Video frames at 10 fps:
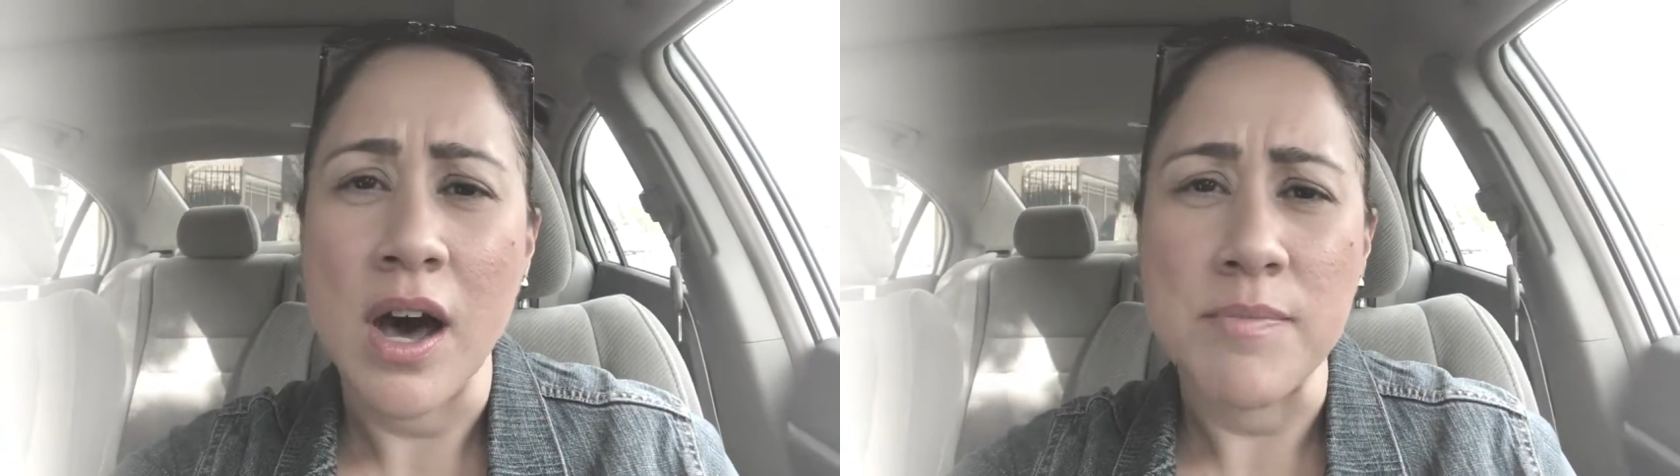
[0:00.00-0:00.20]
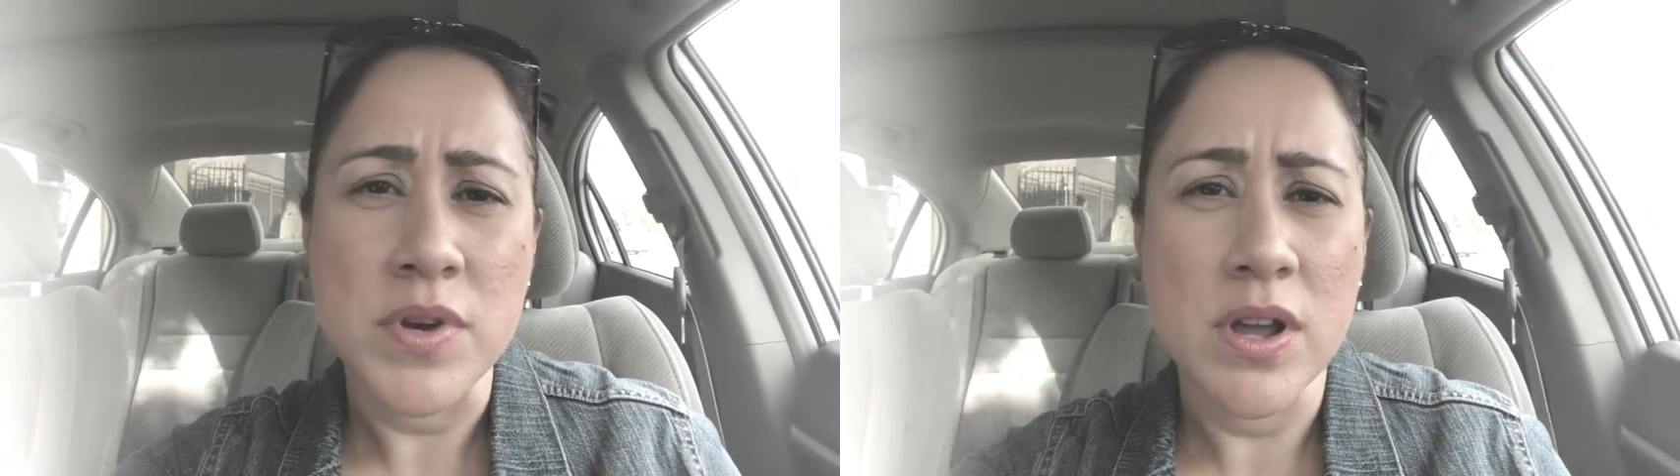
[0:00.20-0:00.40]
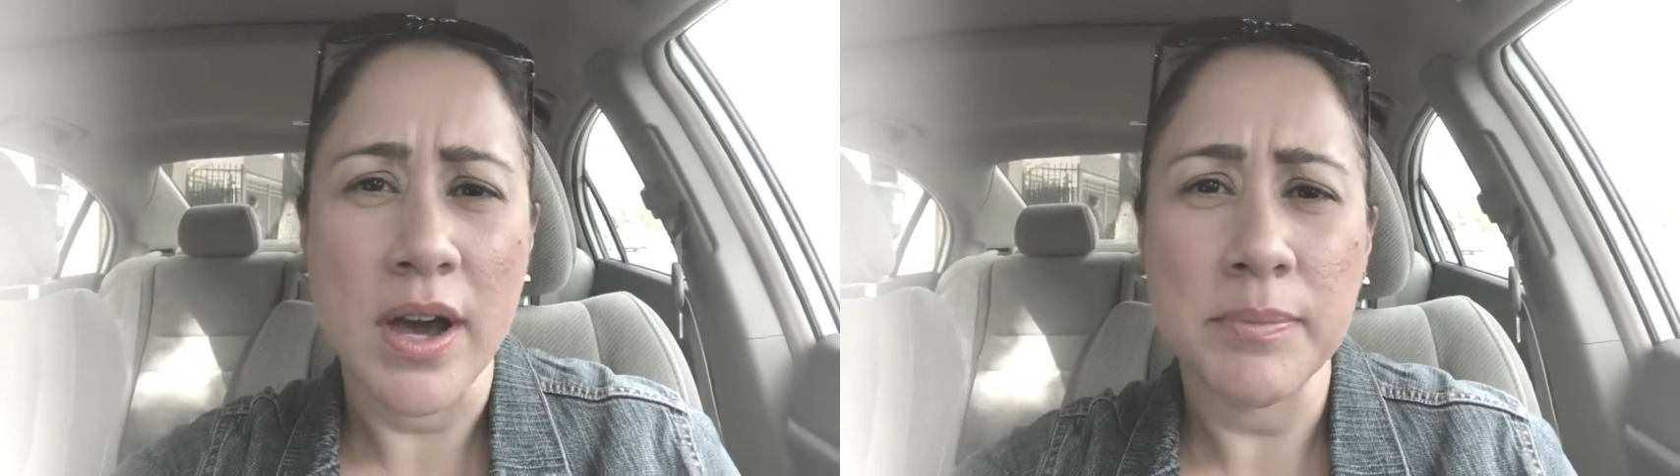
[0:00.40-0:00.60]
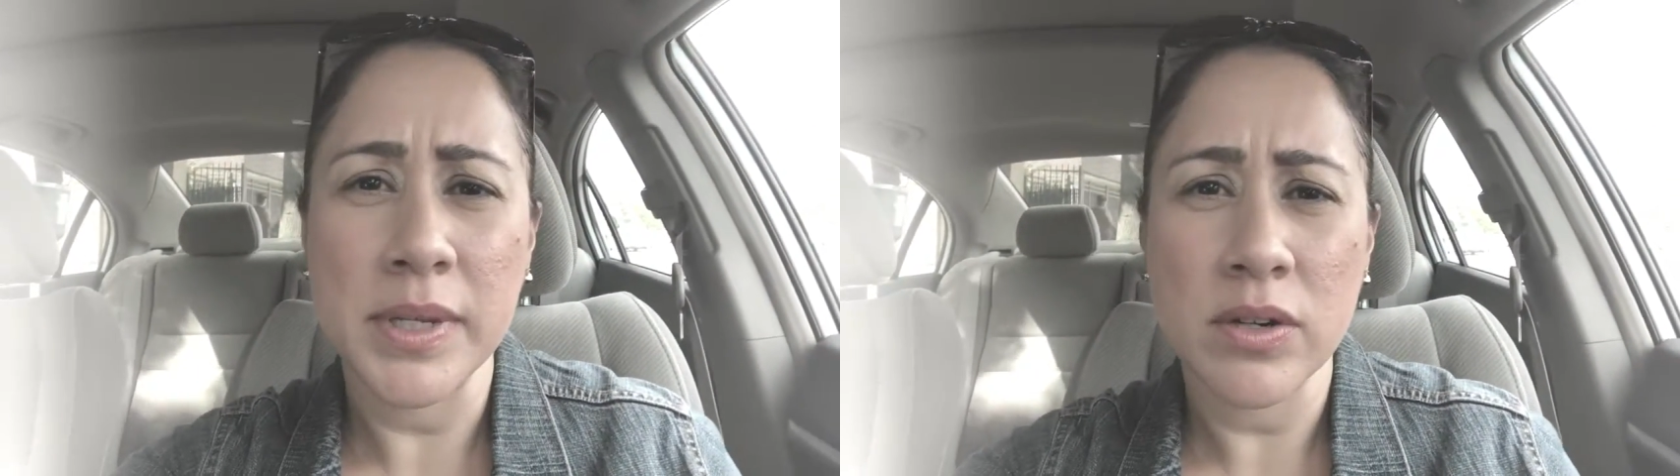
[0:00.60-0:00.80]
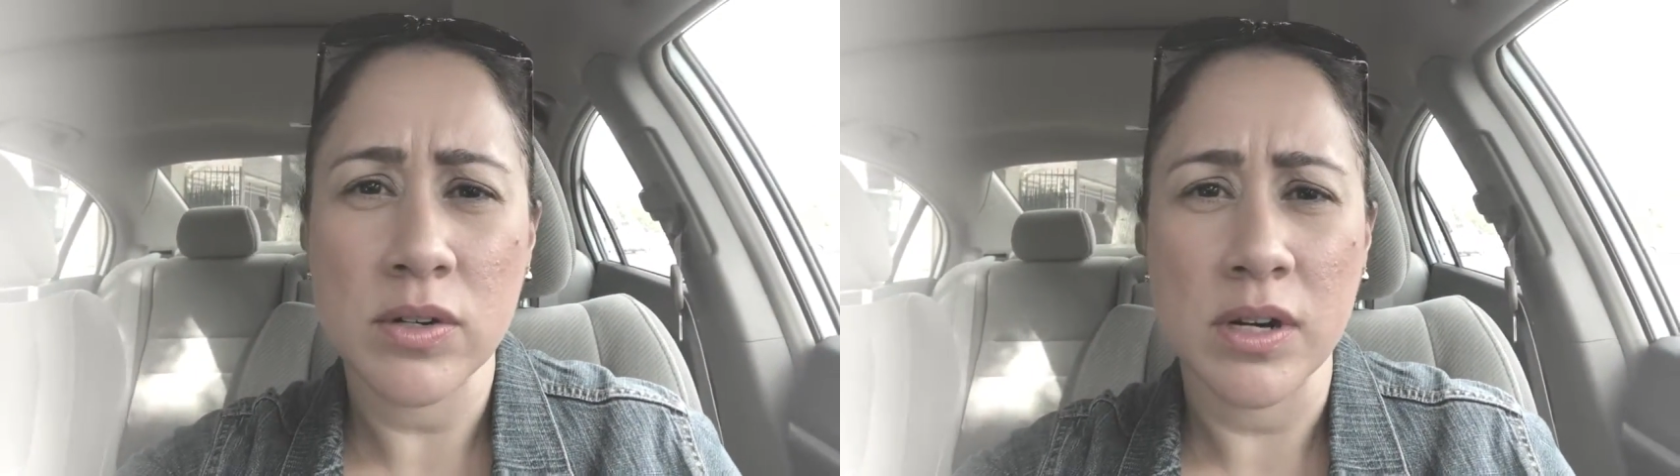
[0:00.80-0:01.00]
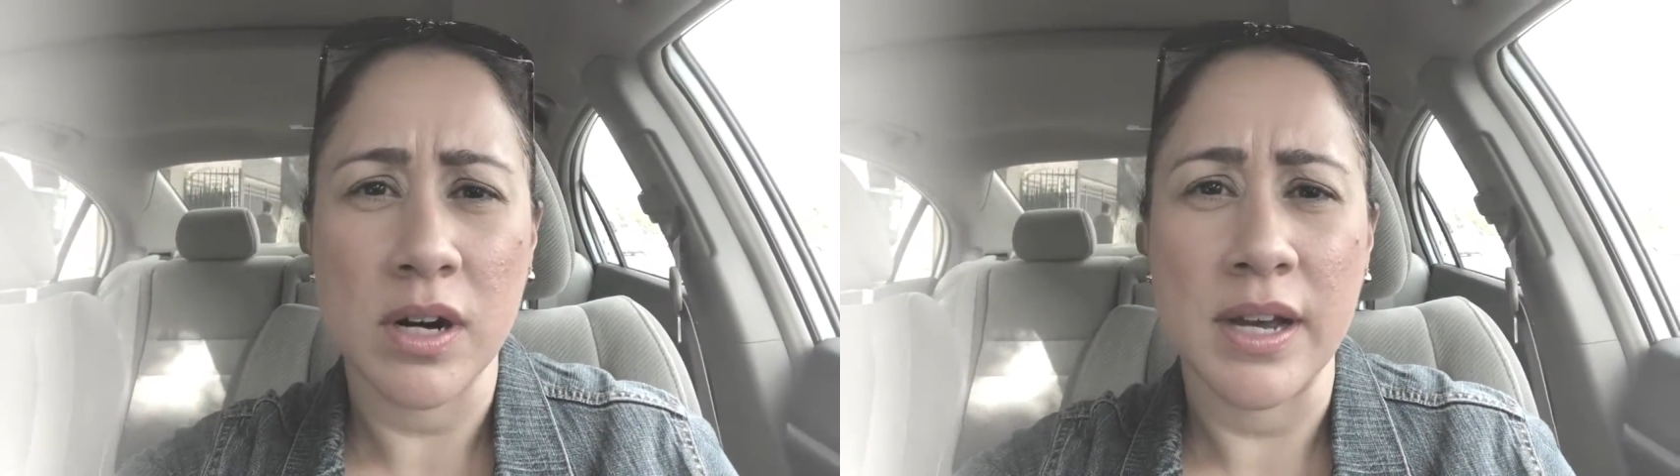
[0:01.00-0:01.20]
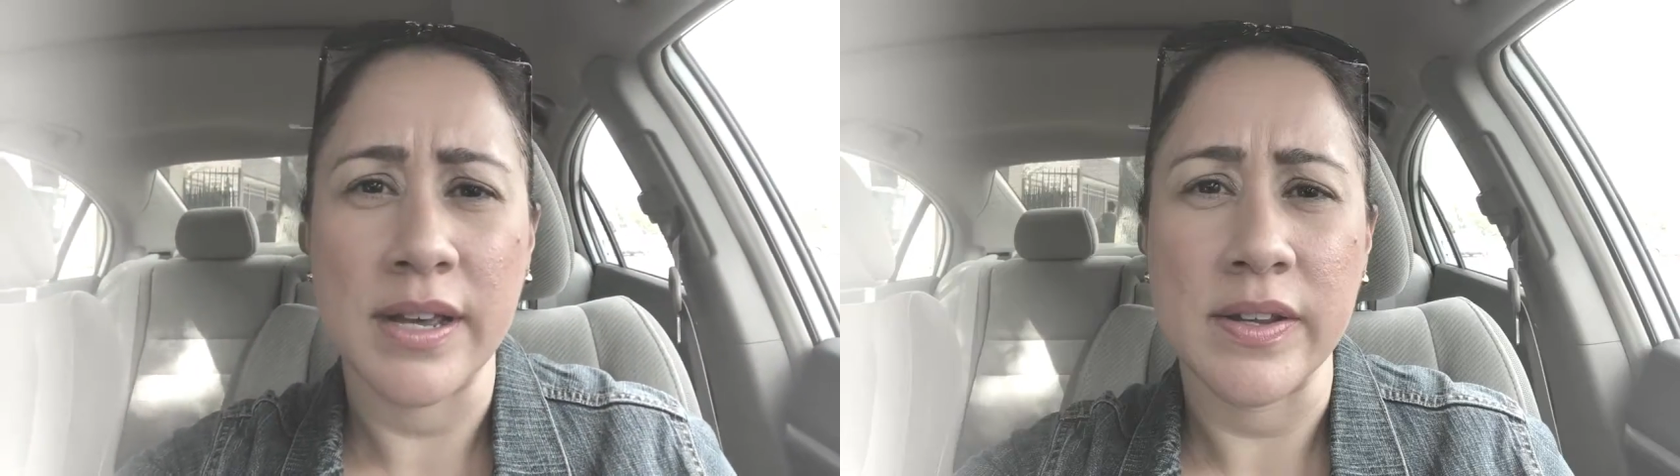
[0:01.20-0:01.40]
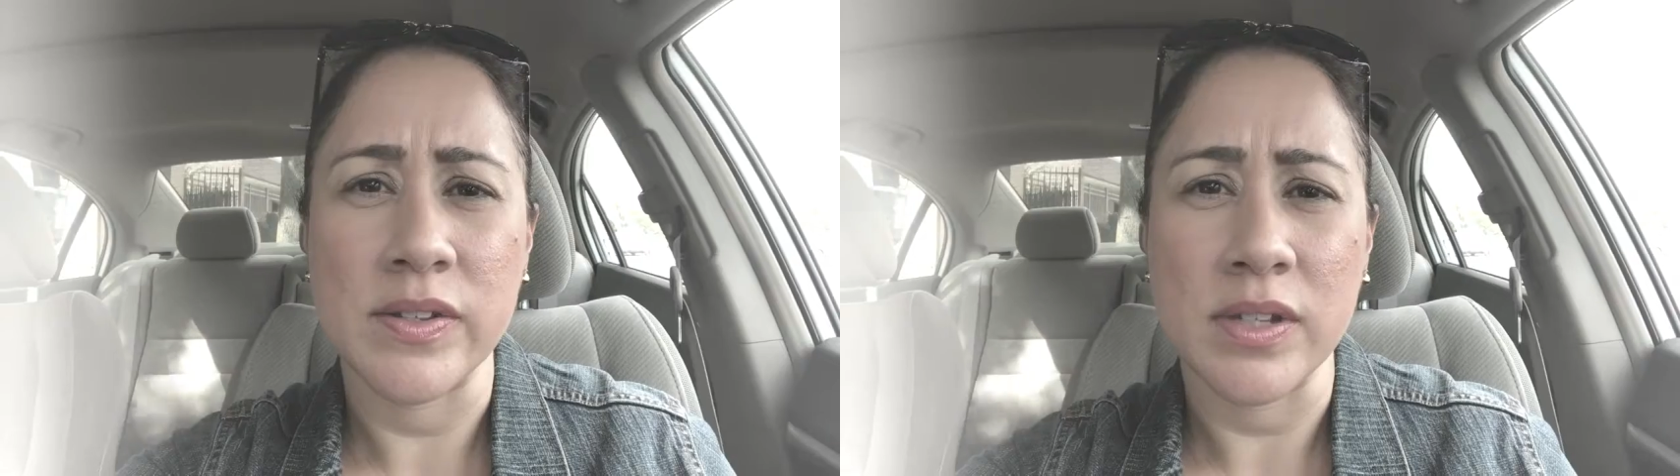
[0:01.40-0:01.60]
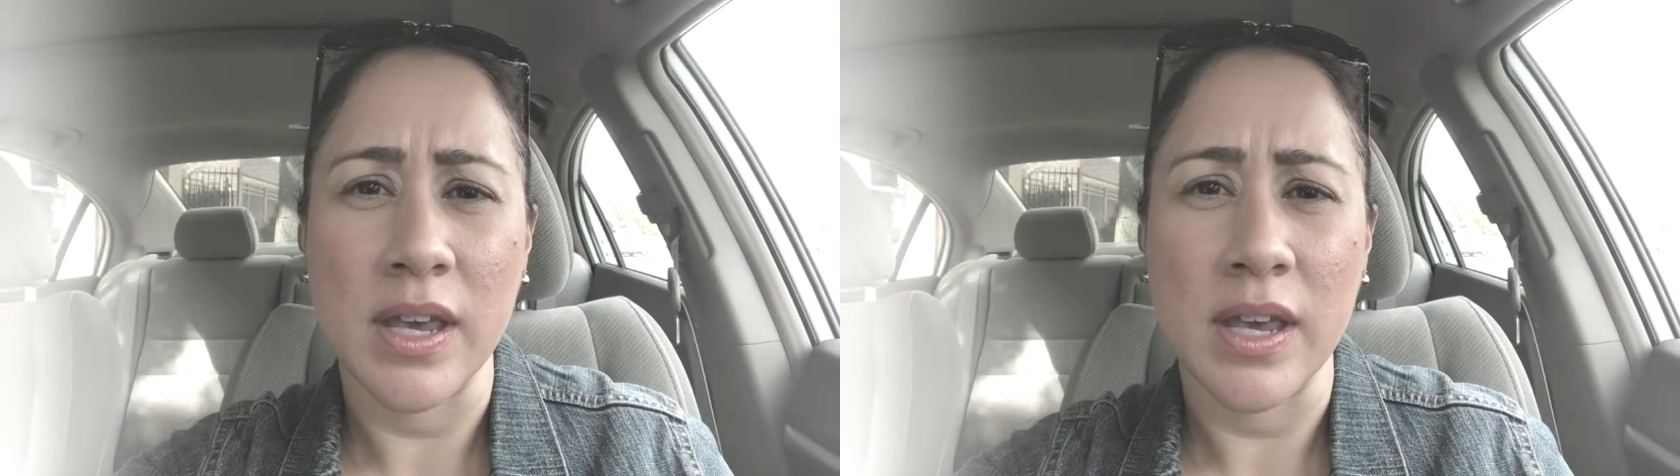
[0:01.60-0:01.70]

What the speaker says: Not because